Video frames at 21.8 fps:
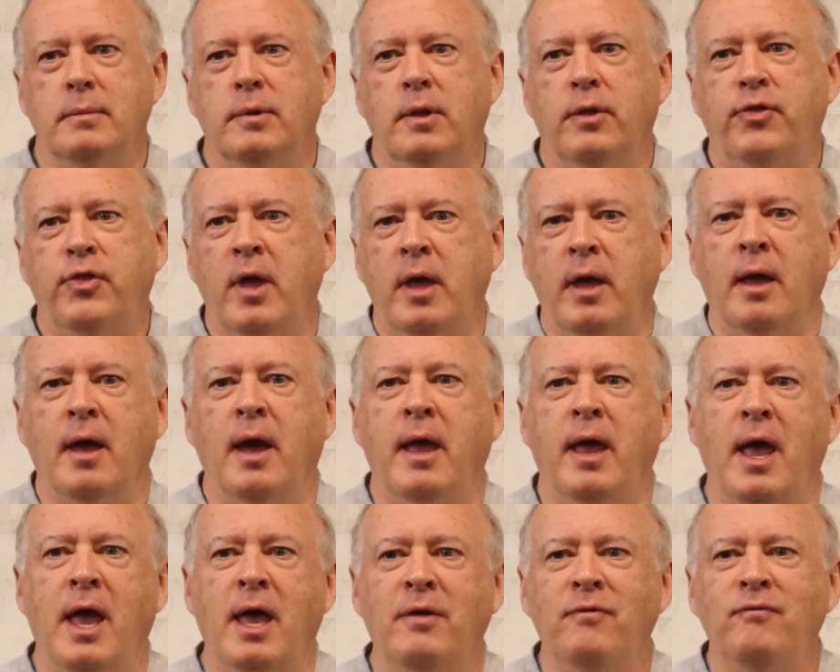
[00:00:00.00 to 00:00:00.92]
The thing
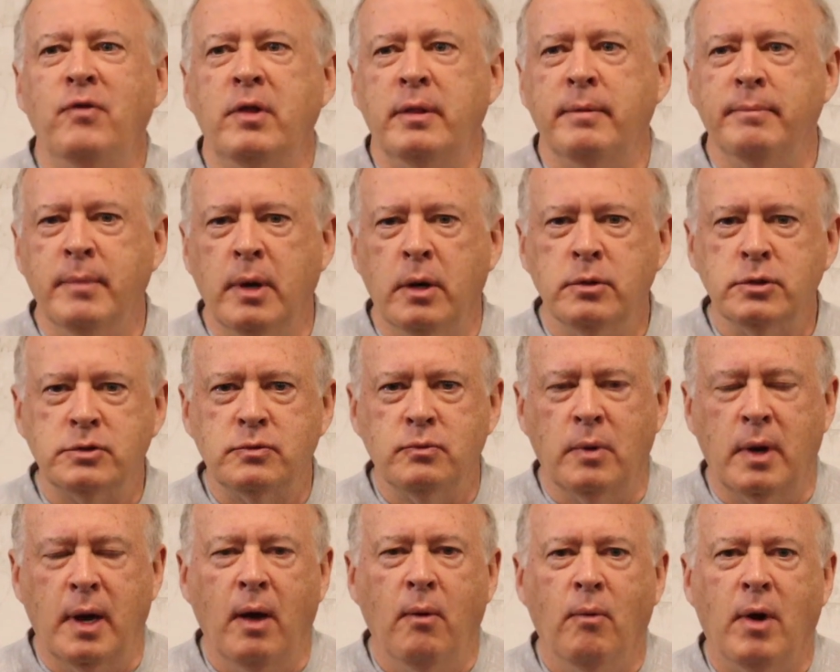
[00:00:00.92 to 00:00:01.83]
I envy the most
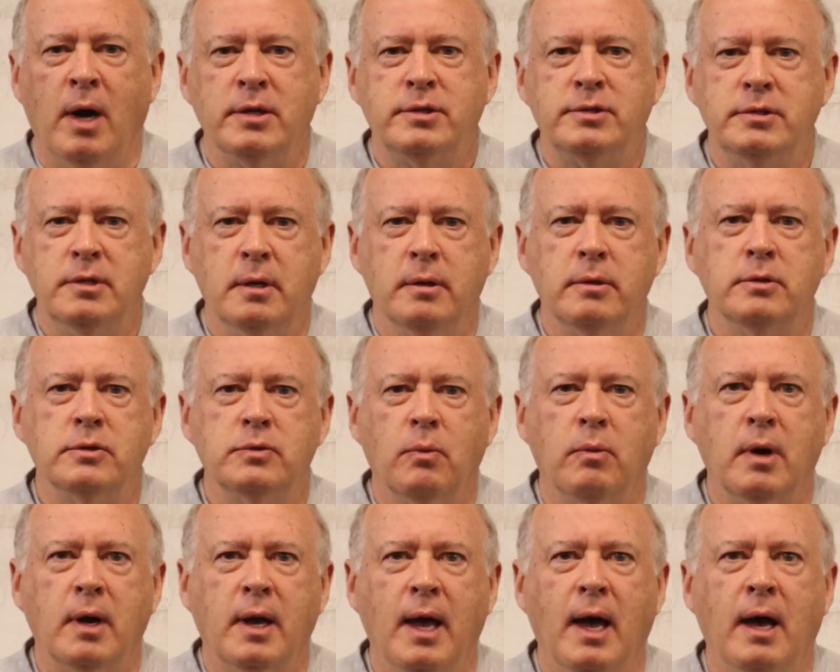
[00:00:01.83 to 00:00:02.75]
when I watch the others
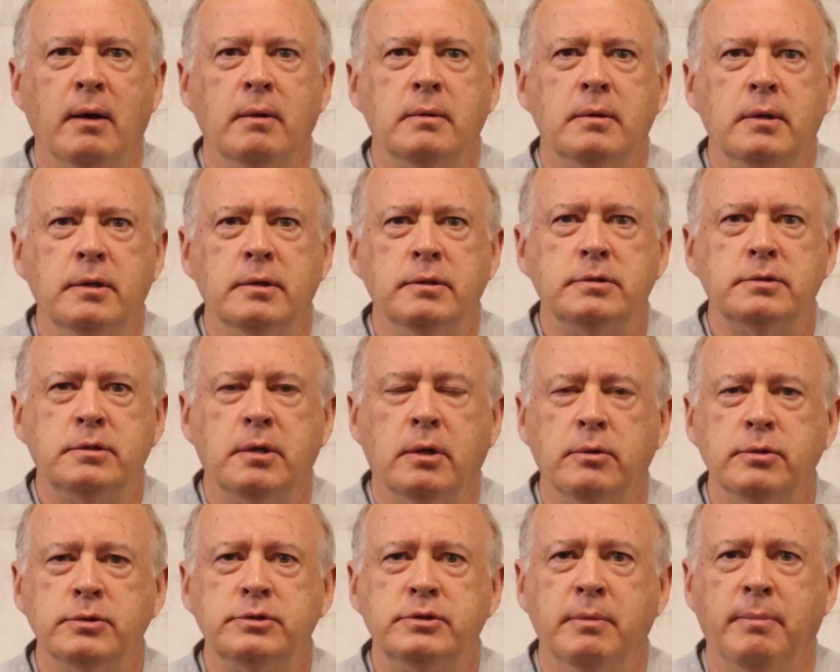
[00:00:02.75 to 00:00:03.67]
work out is
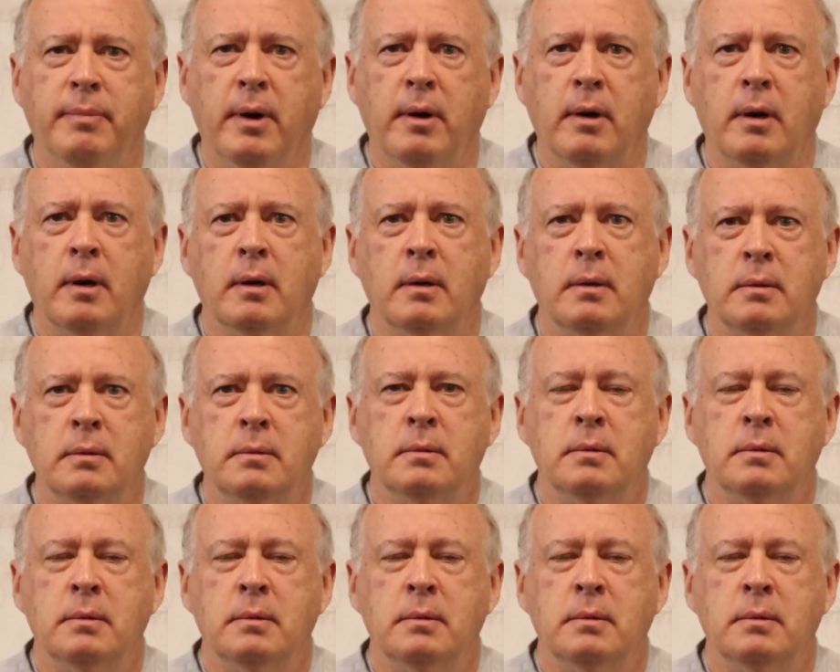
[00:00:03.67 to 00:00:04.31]
toes to bar.